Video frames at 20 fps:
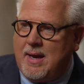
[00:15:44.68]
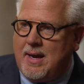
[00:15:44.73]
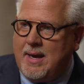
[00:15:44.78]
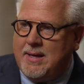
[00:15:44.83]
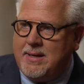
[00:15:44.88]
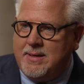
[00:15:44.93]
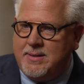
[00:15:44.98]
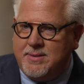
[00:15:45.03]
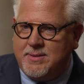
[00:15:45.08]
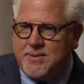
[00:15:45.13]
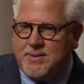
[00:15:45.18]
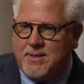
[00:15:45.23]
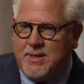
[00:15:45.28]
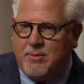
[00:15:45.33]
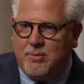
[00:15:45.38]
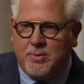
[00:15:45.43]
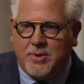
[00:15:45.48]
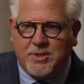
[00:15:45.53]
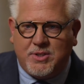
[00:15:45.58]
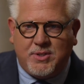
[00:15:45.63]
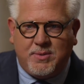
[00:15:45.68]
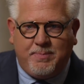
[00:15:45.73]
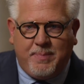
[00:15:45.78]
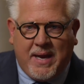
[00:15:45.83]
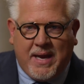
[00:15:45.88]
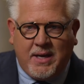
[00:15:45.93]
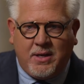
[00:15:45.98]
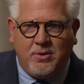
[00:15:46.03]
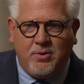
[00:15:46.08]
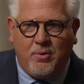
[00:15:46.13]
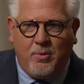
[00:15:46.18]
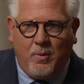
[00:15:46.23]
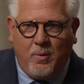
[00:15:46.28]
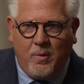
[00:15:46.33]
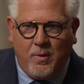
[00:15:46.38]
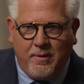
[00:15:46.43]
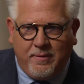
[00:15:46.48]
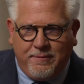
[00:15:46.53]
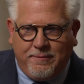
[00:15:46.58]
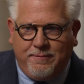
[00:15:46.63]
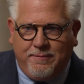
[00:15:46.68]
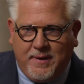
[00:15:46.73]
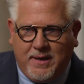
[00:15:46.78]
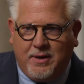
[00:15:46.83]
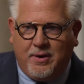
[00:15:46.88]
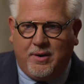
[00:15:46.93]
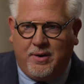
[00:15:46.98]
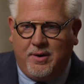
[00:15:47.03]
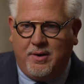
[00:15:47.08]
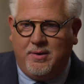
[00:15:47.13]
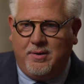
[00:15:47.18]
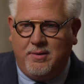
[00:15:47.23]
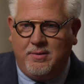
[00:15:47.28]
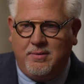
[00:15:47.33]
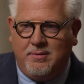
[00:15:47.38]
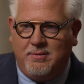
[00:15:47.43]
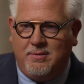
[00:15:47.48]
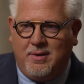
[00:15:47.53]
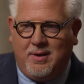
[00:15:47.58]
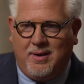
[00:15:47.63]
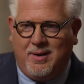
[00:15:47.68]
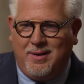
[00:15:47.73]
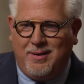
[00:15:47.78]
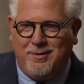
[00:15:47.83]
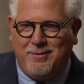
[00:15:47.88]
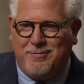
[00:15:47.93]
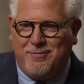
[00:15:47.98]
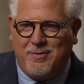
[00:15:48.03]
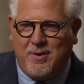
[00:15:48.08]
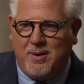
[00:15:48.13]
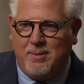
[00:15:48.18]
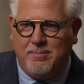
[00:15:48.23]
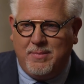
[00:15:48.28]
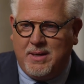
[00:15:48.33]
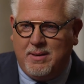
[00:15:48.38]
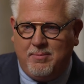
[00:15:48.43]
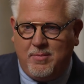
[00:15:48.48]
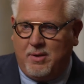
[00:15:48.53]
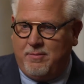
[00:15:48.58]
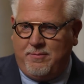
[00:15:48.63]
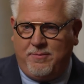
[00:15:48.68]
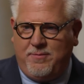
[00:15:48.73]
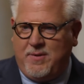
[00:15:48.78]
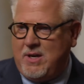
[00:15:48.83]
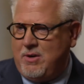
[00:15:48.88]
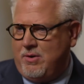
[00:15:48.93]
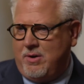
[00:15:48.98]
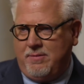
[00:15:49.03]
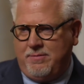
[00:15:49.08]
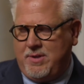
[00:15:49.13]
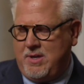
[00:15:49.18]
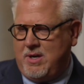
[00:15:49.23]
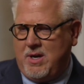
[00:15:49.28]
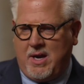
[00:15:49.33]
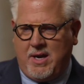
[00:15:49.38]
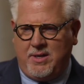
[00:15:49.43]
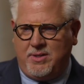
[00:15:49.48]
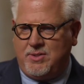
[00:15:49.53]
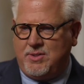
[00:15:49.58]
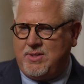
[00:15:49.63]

I didn't see respect or fear uh, from him, a fear of the United